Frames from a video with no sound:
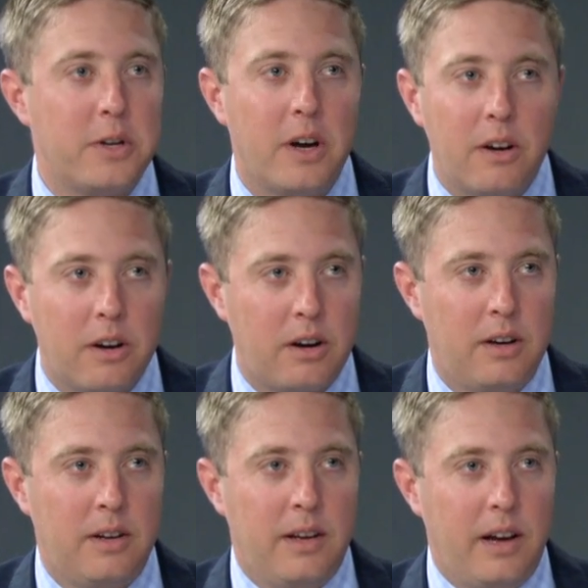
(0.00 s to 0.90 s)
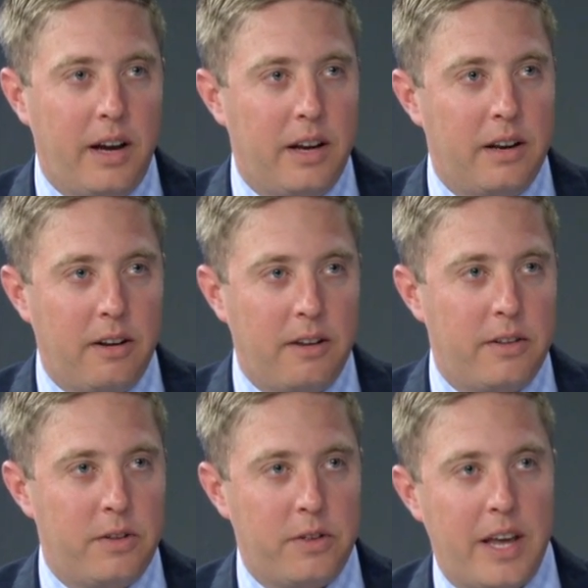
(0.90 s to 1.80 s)
younger, and
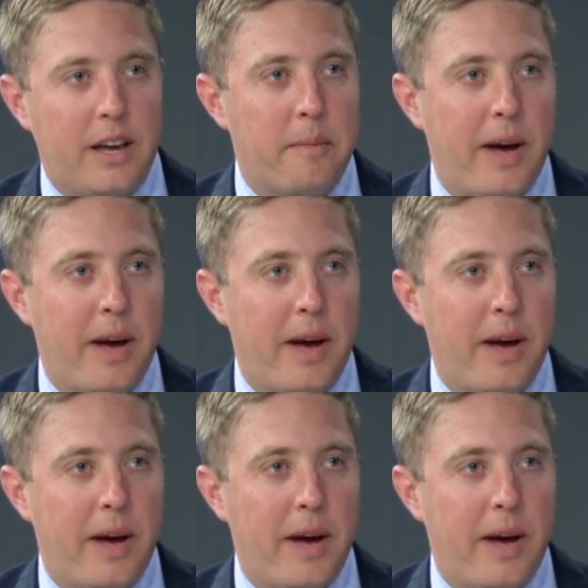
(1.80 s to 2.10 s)
they come